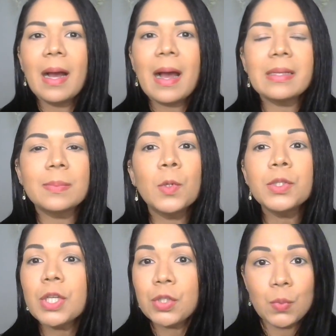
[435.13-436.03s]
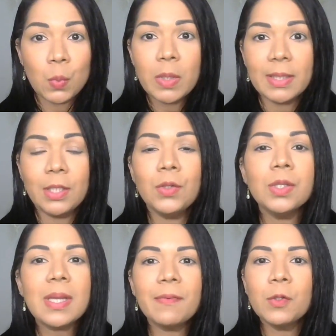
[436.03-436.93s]
as much as you want. You
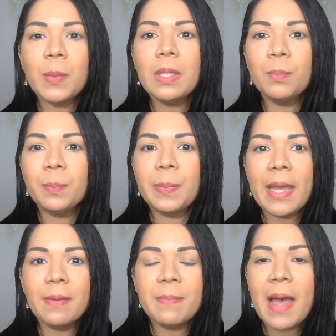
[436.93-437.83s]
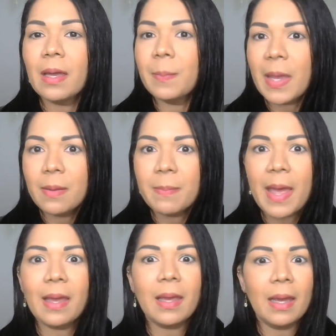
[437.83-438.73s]
just have to be paying back.
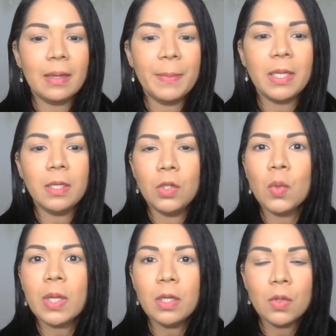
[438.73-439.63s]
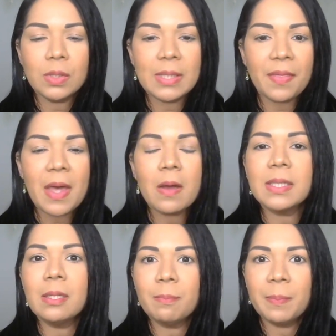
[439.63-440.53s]
I mean, you can use that
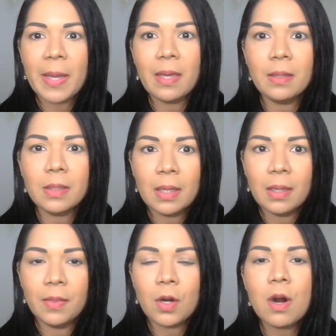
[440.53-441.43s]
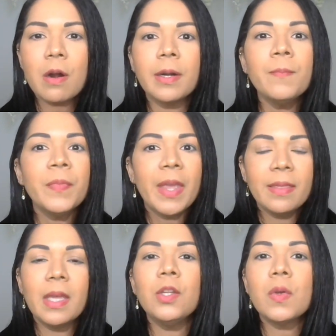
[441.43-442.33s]
1,000, pay the car,
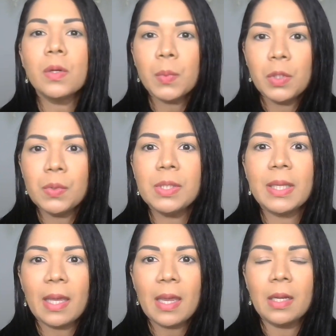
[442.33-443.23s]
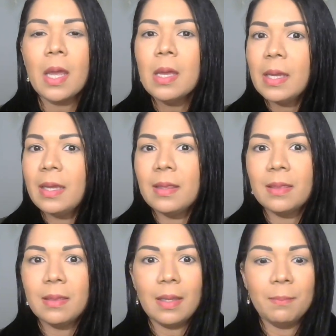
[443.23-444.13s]
and then you can reuse it again
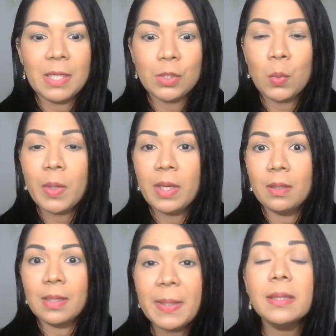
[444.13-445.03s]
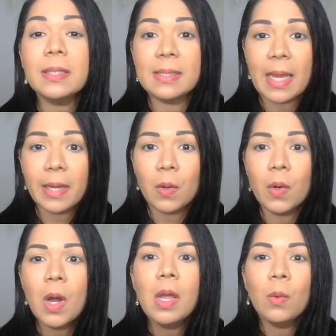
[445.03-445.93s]
in between the building
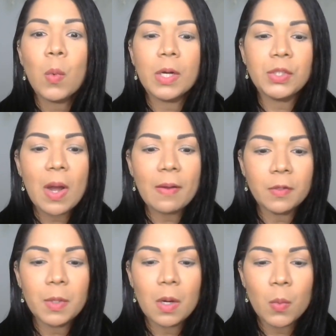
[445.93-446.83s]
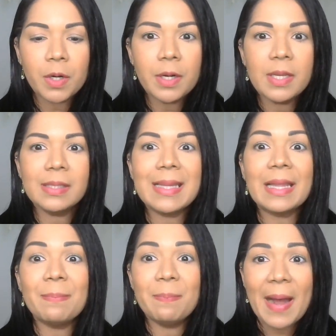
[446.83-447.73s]
cycle. What you have to be aware is
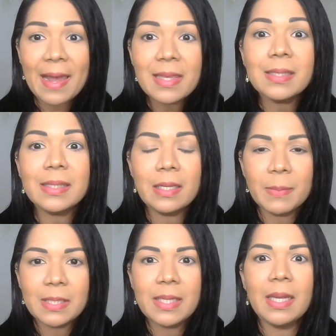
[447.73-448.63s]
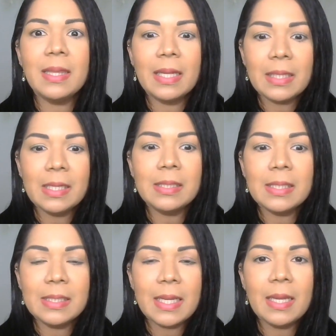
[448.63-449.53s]
that by the statement date, that is
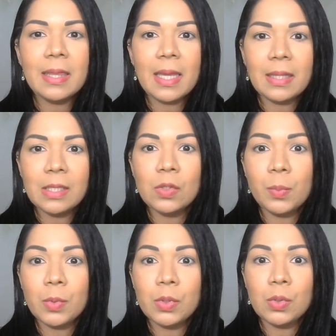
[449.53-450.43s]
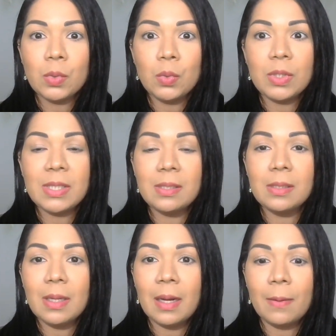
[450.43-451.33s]
the date that is supposed to,
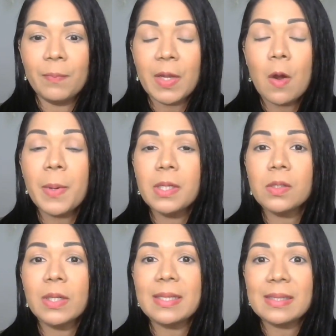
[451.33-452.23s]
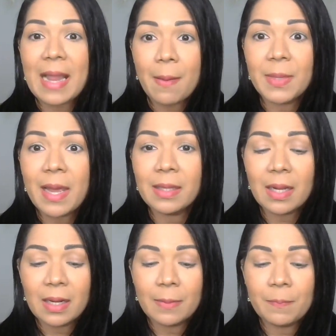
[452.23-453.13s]
the company is going to snap that
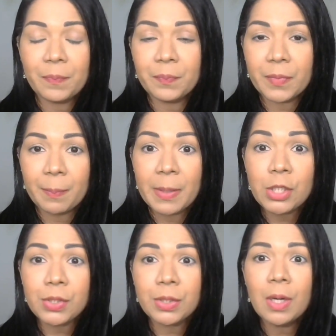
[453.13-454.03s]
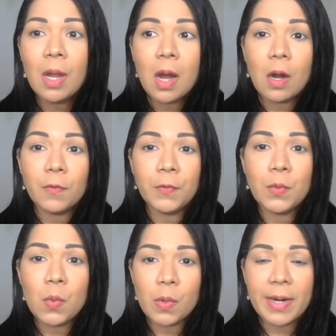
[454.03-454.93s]
picture of
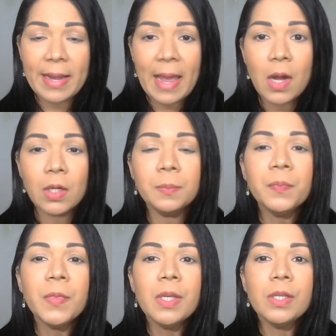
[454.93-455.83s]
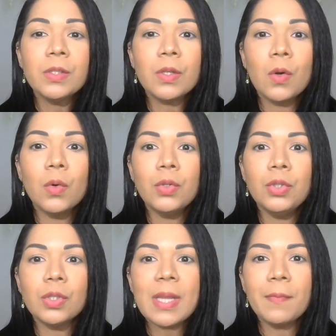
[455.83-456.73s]
your account. So you
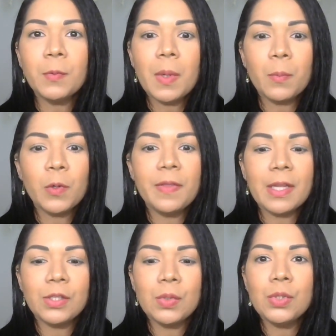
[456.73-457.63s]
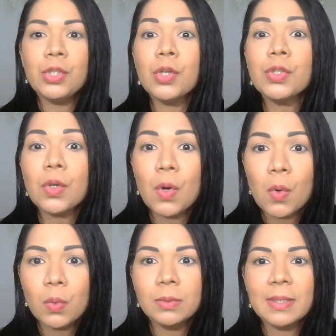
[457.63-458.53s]
just have to be aware that you just
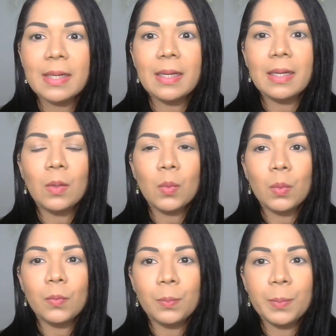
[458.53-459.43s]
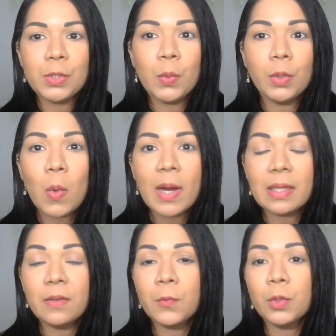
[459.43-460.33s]
owe between 1
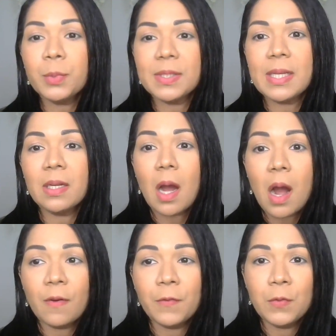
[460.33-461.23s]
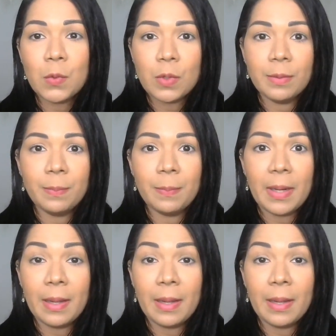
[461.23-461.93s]
and 4% of your